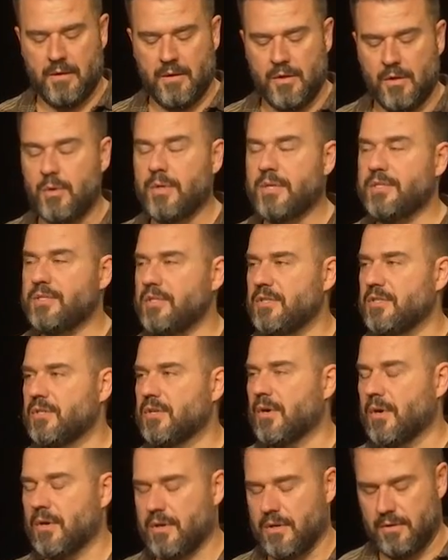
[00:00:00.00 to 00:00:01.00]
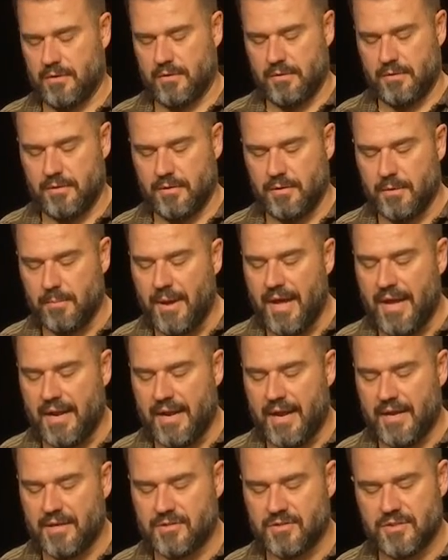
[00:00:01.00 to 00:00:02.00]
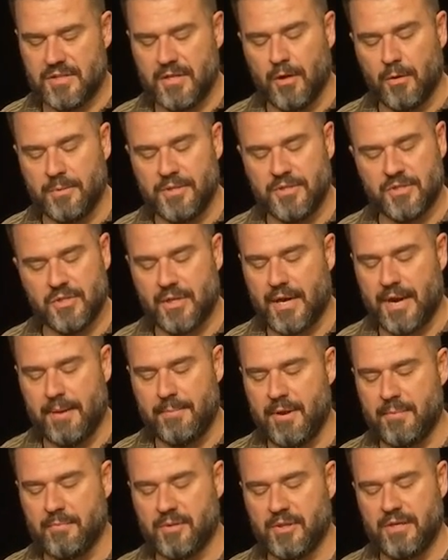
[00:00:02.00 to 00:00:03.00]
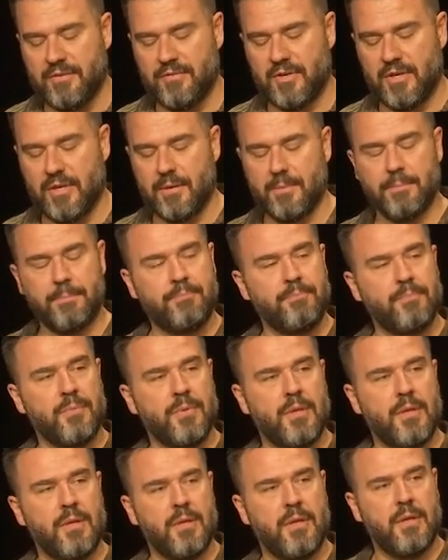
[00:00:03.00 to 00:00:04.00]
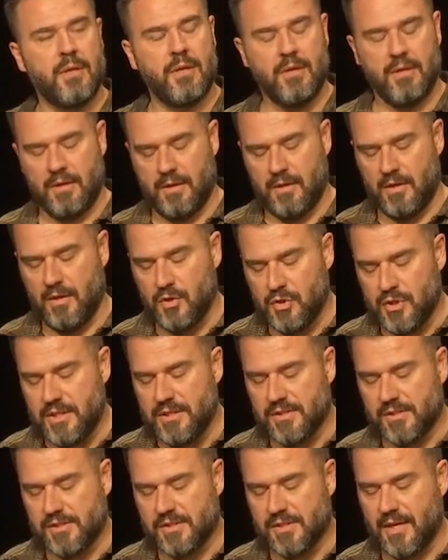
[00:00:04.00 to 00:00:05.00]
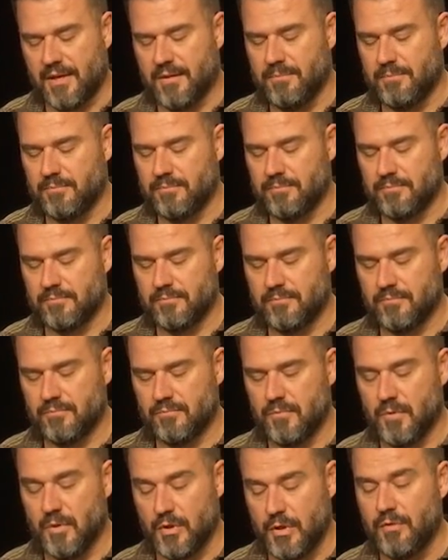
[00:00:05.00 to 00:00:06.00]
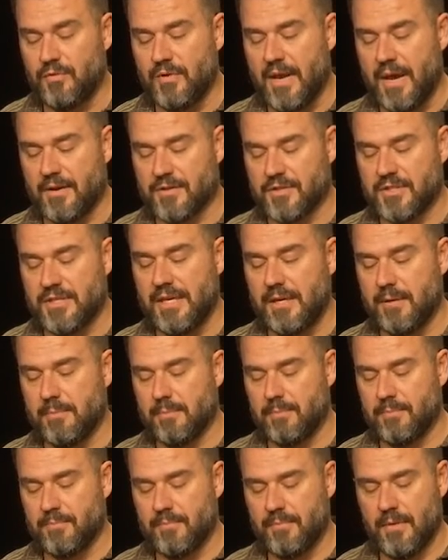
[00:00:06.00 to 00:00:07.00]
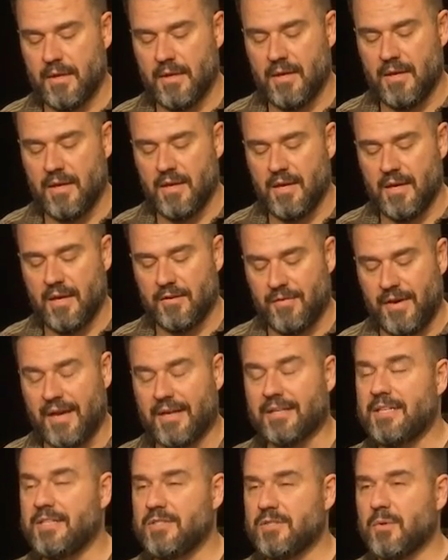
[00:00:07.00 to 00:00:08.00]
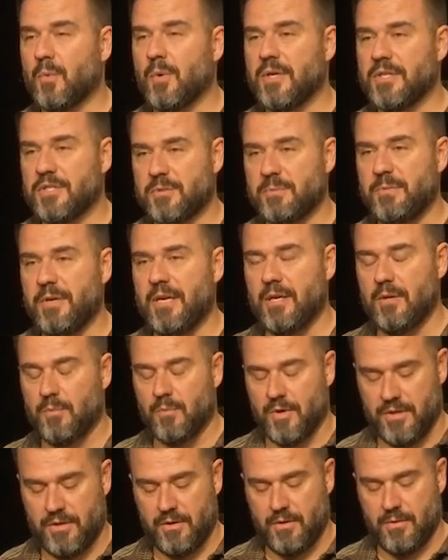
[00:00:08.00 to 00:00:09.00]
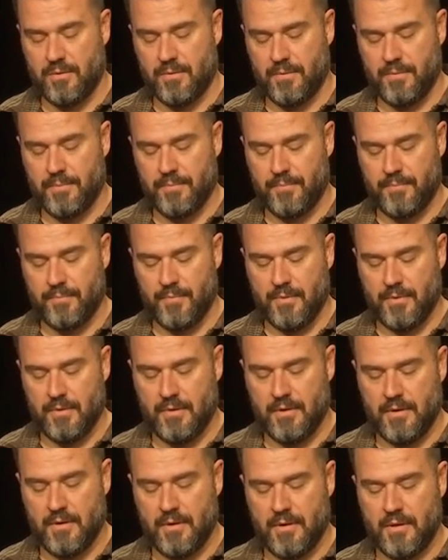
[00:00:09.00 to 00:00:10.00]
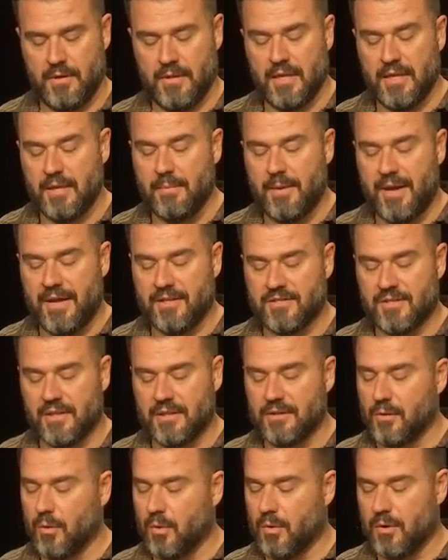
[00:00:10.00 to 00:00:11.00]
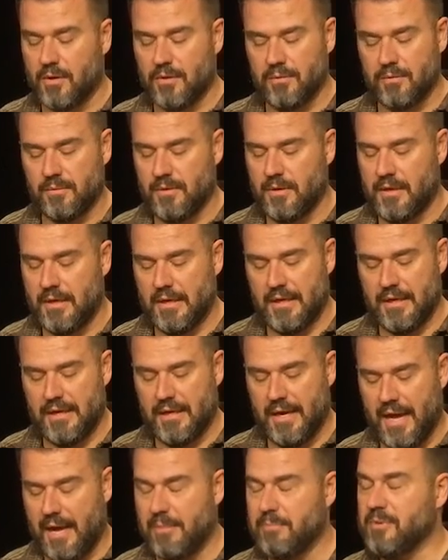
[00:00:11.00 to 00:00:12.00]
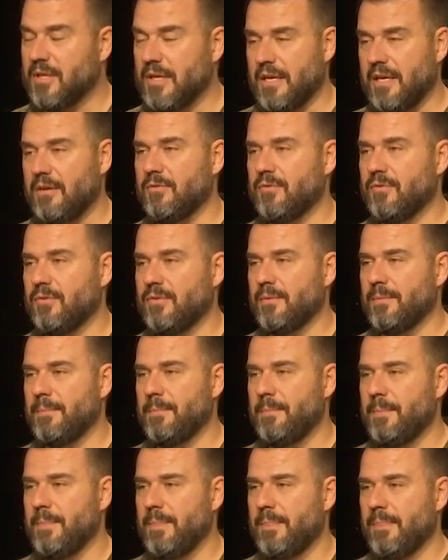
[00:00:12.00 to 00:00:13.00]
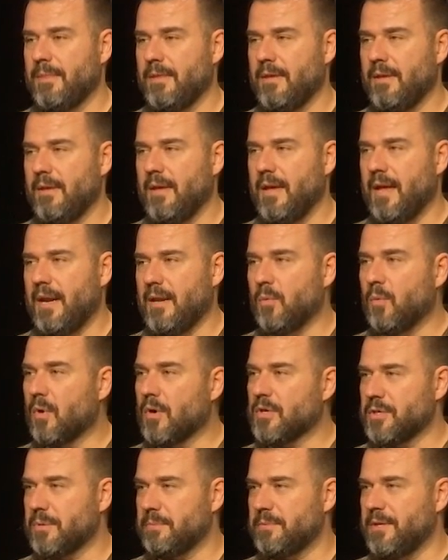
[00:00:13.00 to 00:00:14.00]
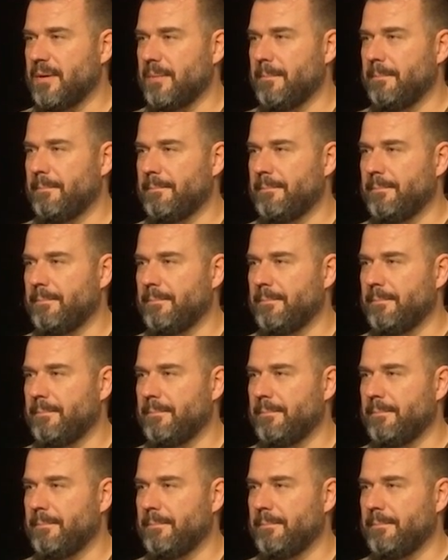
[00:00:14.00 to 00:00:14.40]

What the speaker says: Who is he, sir? The man asked. Tell me so that I may believe in him. And Jesus said, well, you've now seen him. In fact, he's the one speaking with you. Then the man said, Lord, I believe. And he worshiped him.